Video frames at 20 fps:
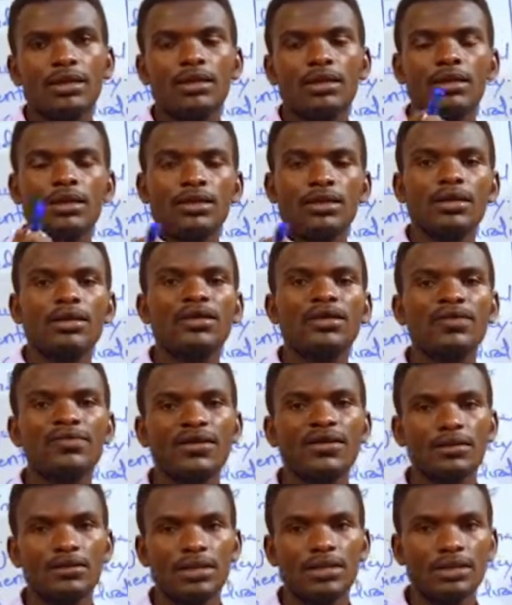
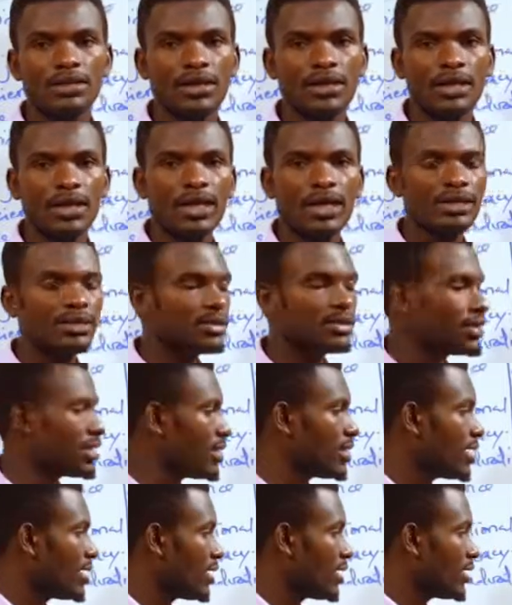delivering, and
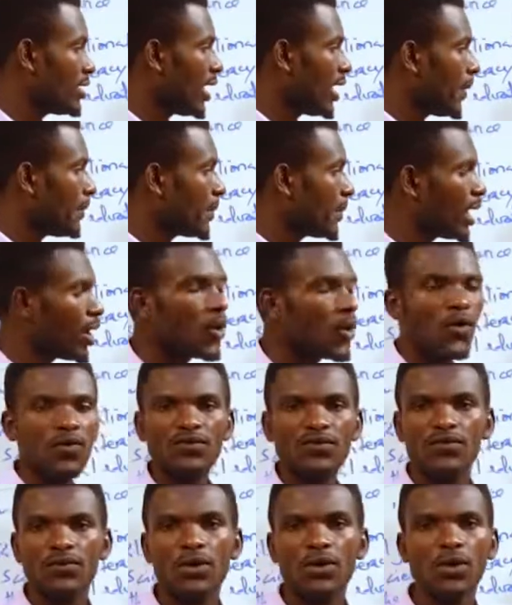the number
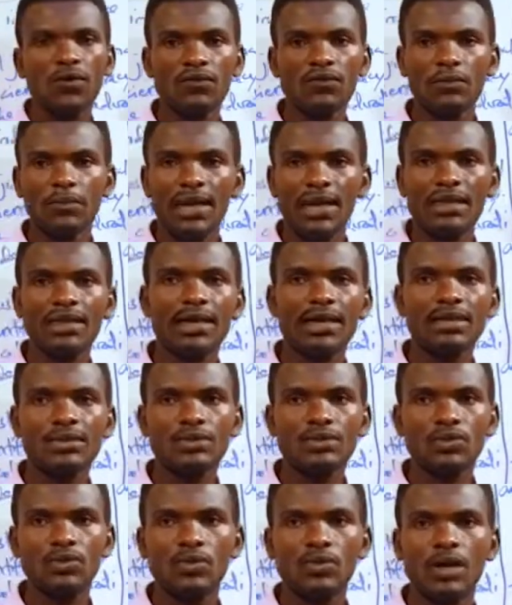of
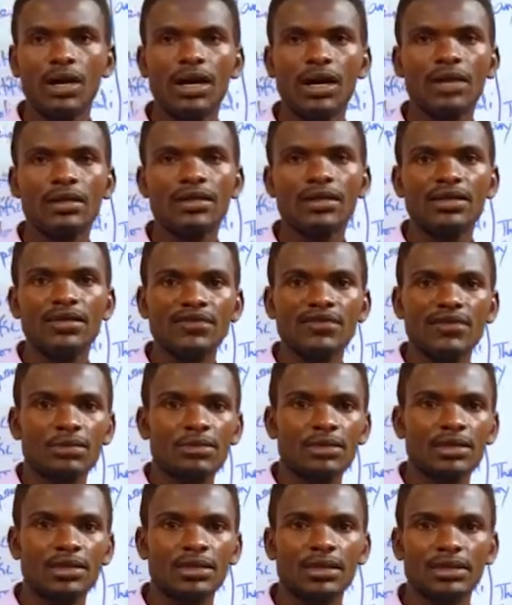mothers who are
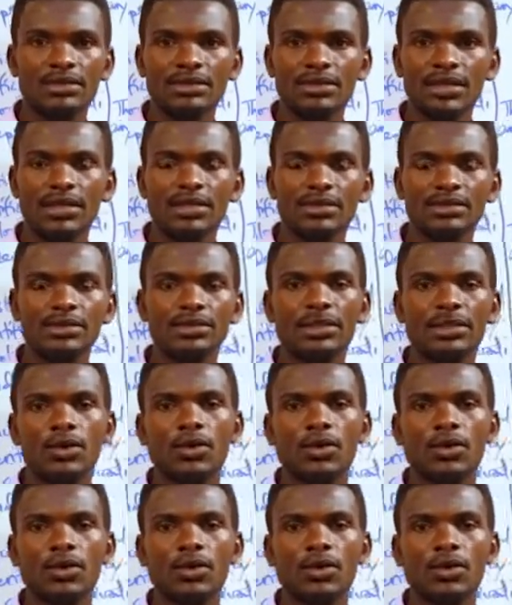delivering their child